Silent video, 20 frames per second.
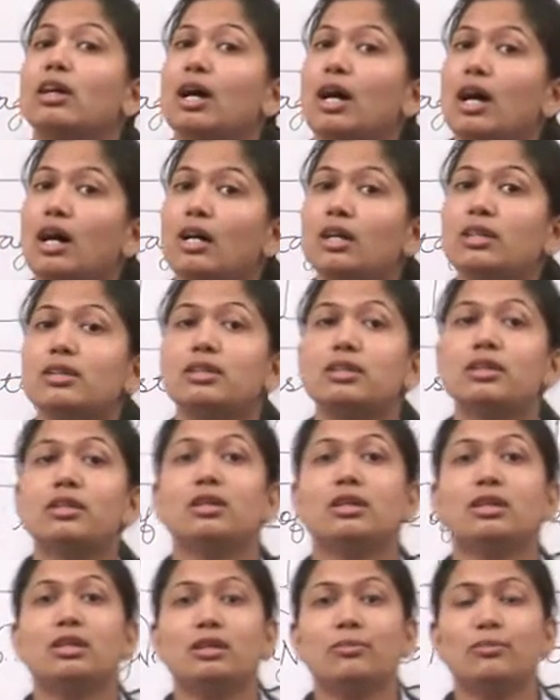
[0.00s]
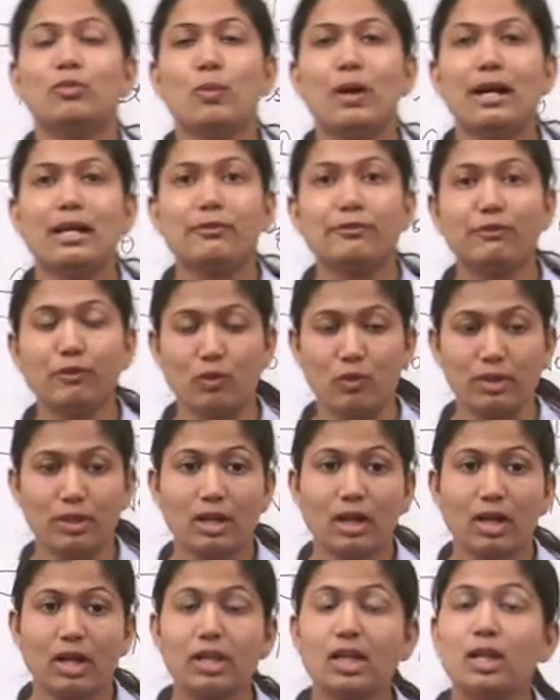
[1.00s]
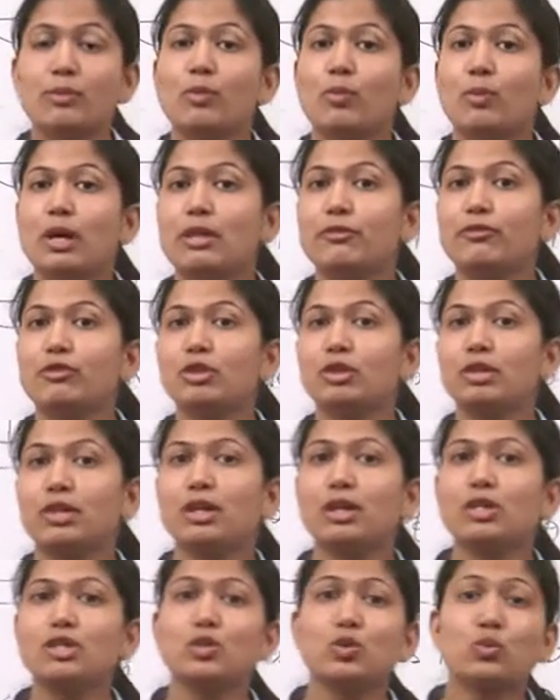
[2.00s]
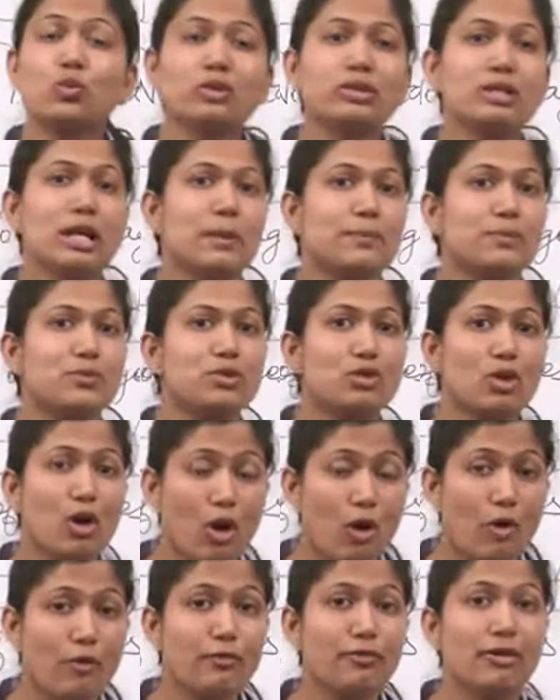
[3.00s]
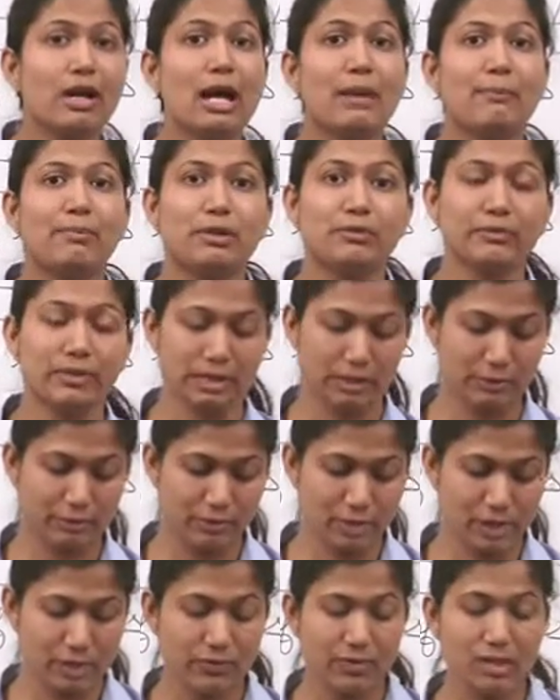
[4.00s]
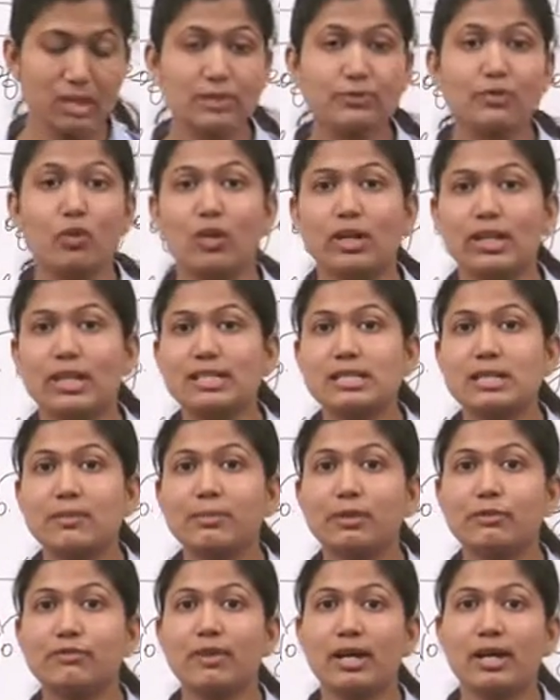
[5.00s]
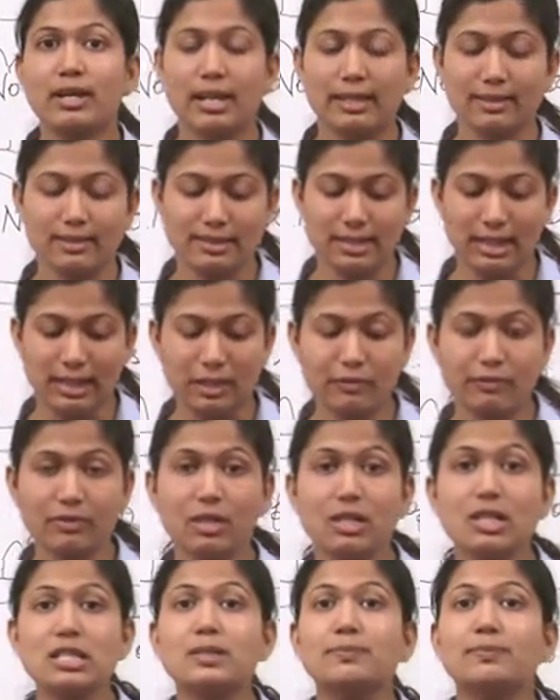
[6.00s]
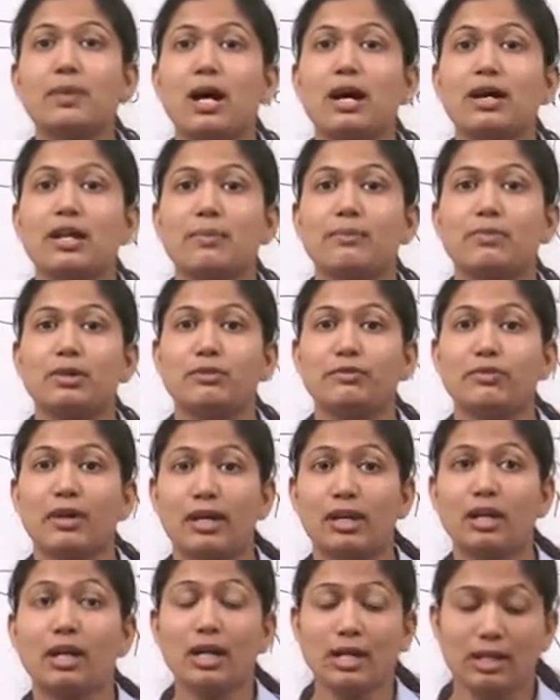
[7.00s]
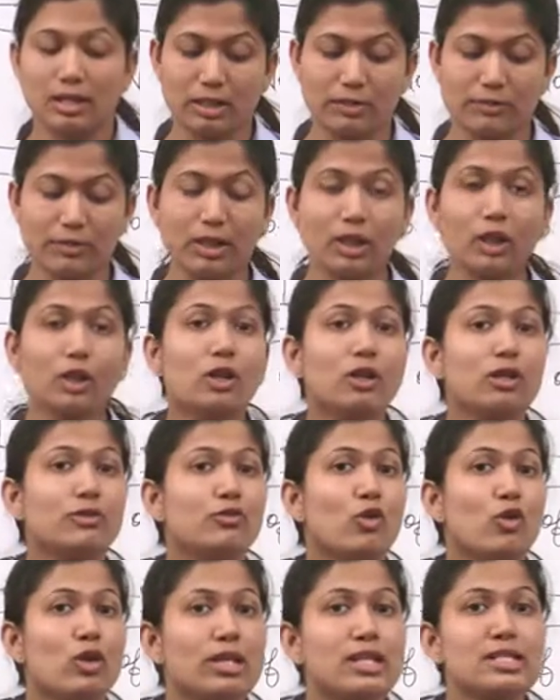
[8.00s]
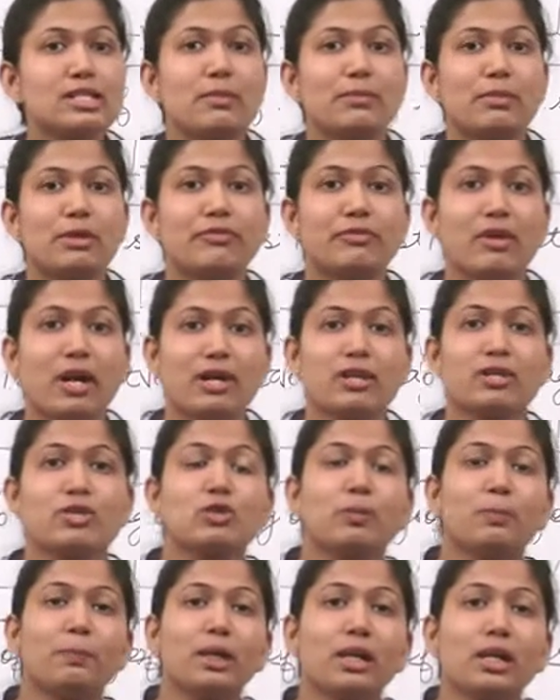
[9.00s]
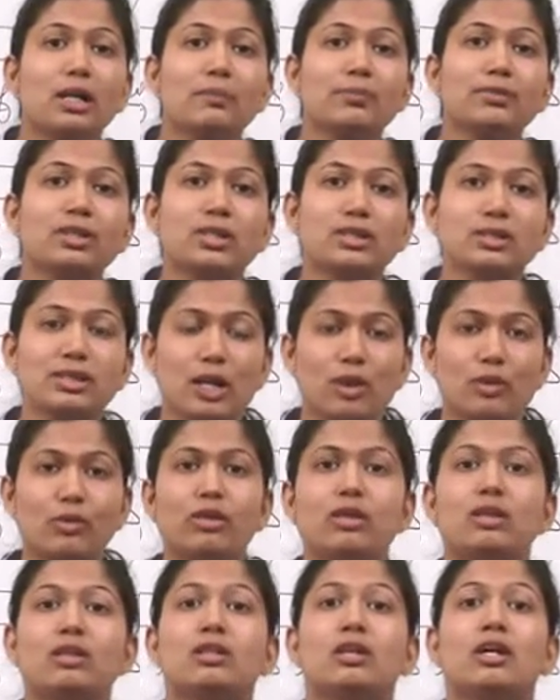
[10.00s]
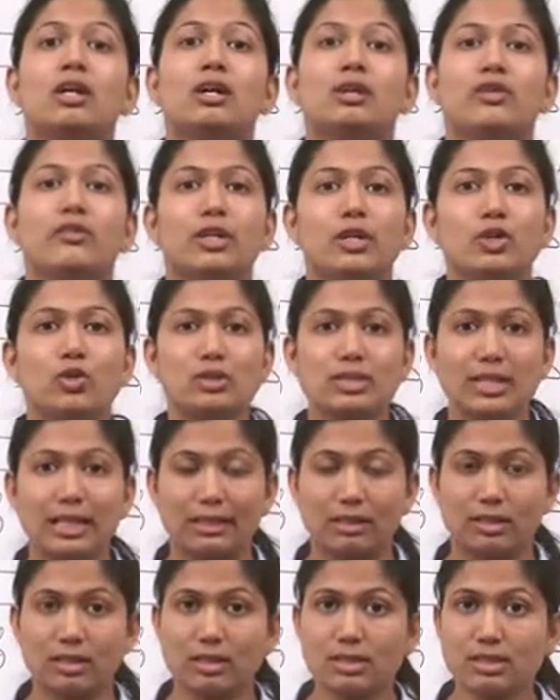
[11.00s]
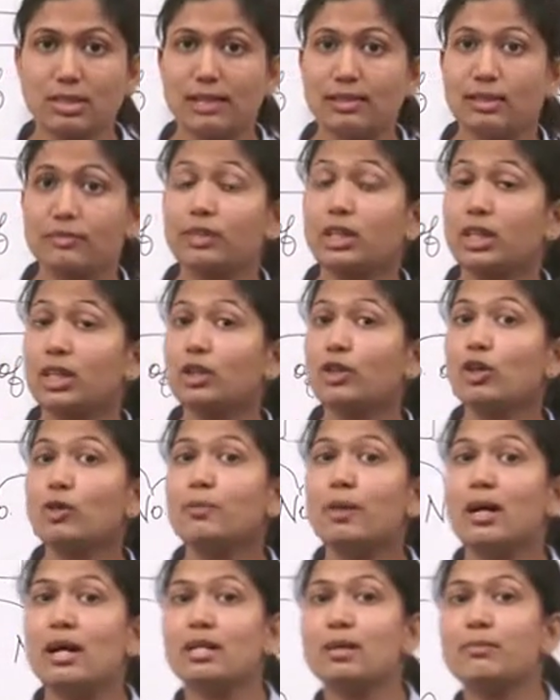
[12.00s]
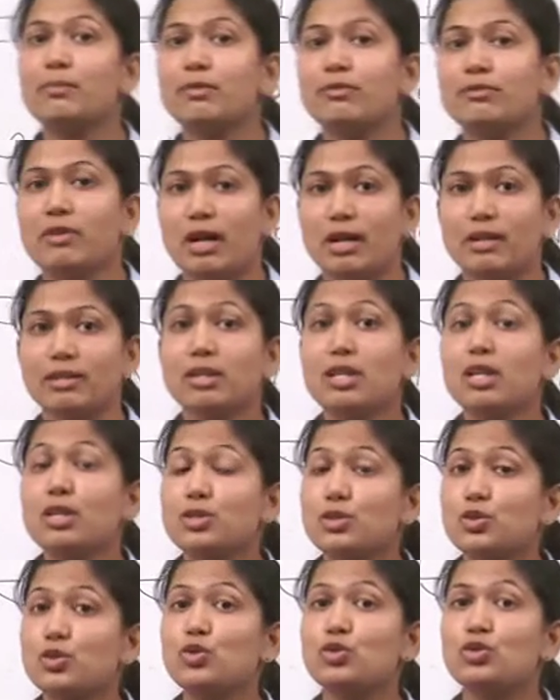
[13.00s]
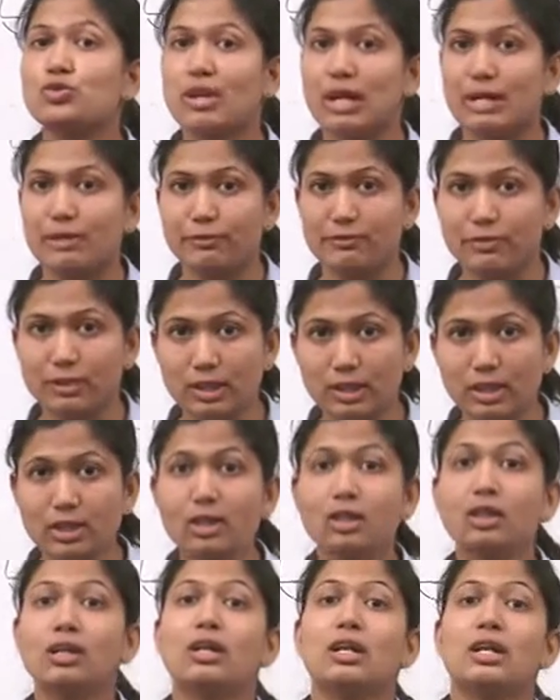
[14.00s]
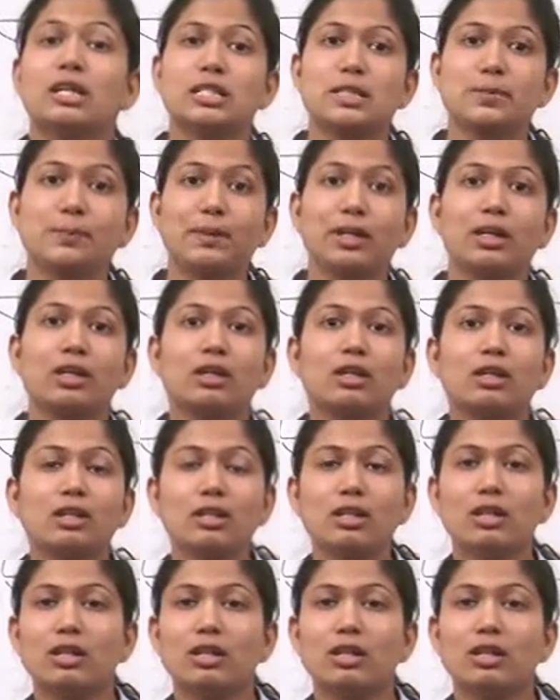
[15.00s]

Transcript: our mobile phone. In our mobile phone there are two types of amplifier. The first one is voltage amplifier and the second one is power amplifier. The working of voltage amplifier is to pick up the cellular radio signals, and the working of power amplifier is to drive the speaker